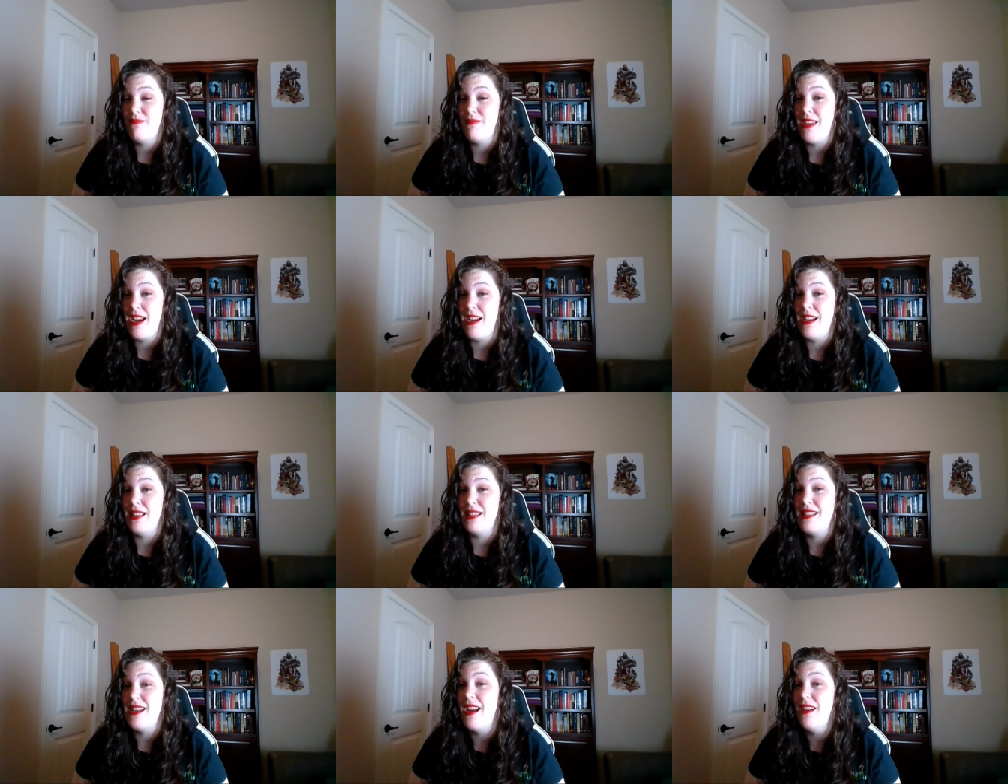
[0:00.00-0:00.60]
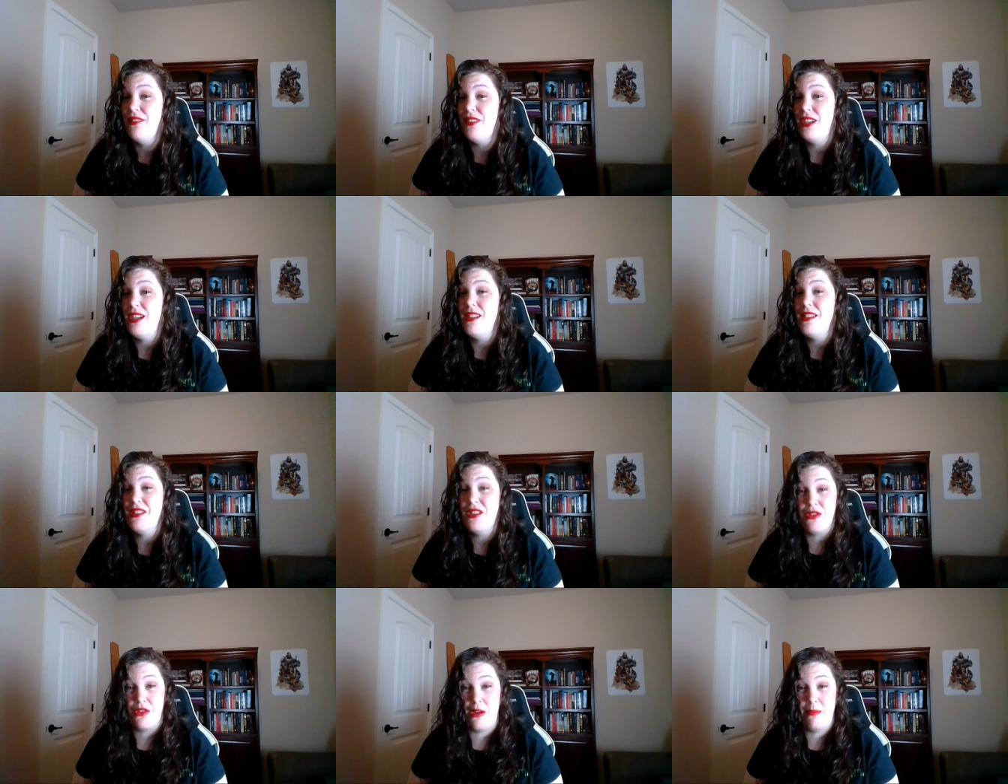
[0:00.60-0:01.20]
And it's not very
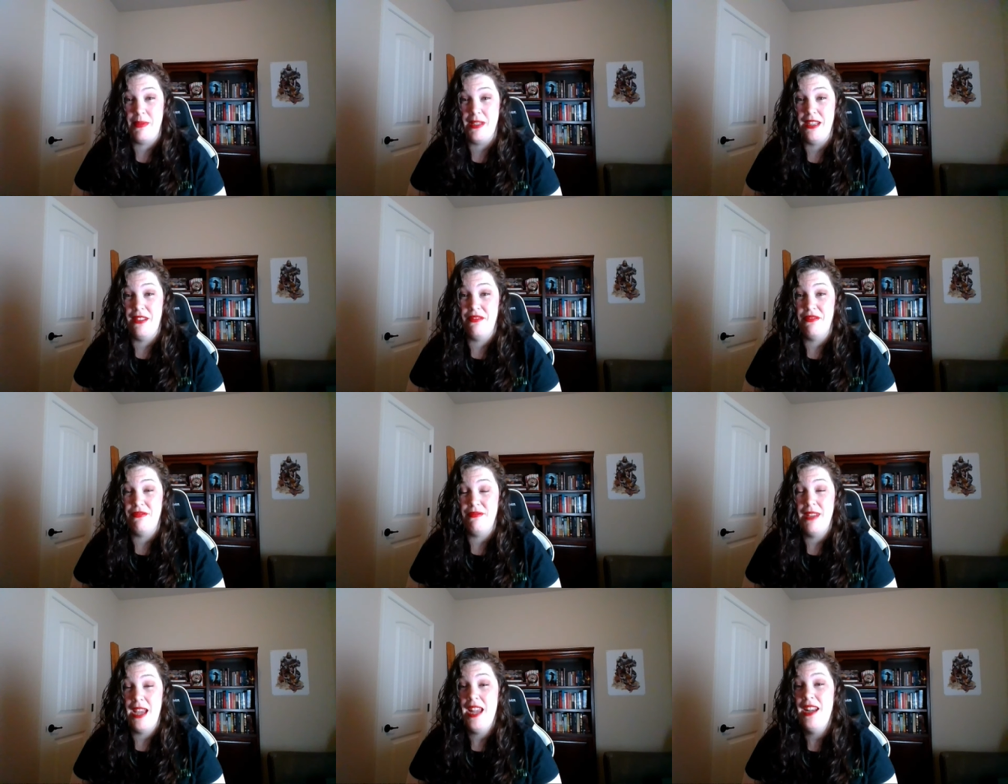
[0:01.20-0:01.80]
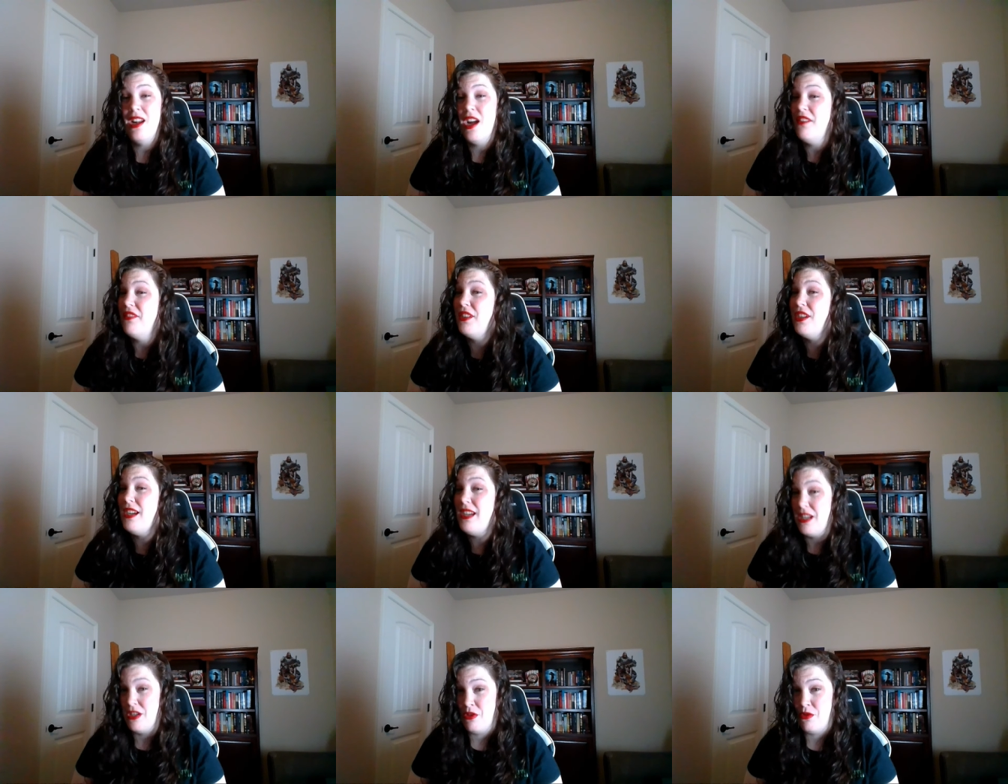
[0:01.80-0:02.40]
descriptive and not very
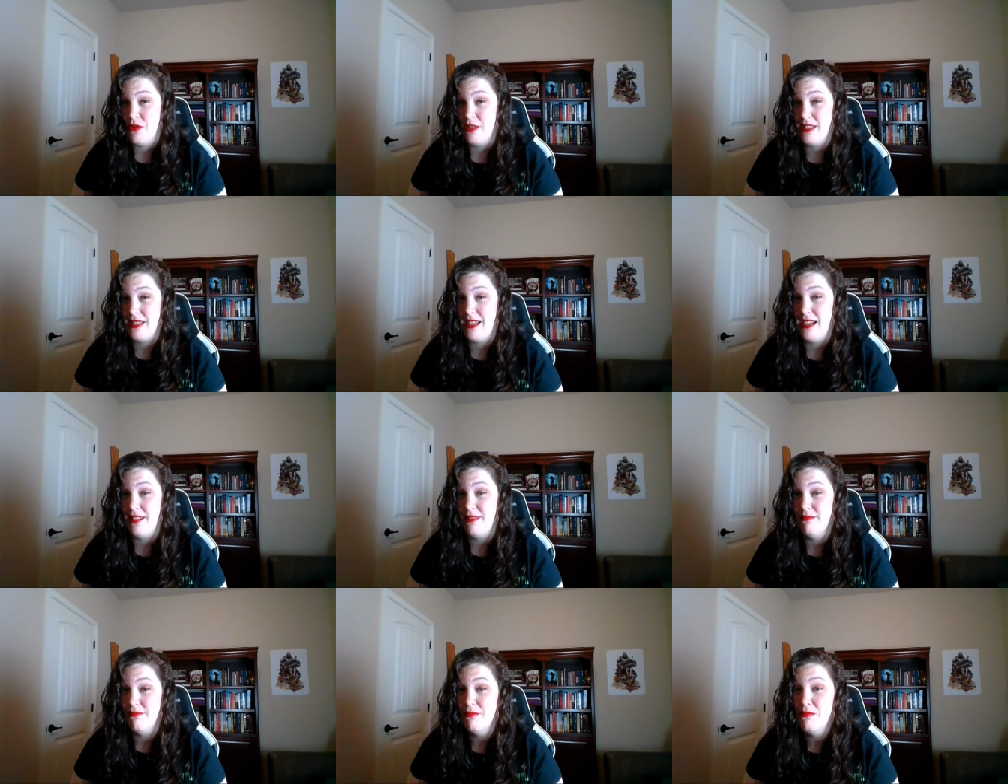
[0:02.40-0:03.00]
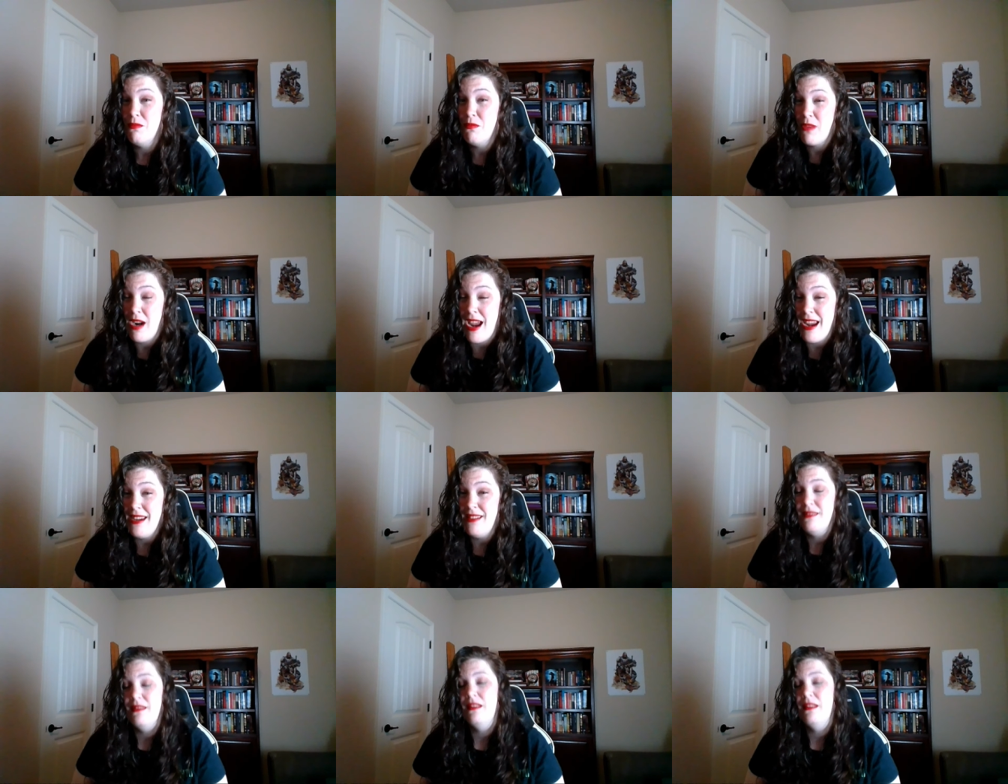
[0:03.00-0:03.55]
interesting, right?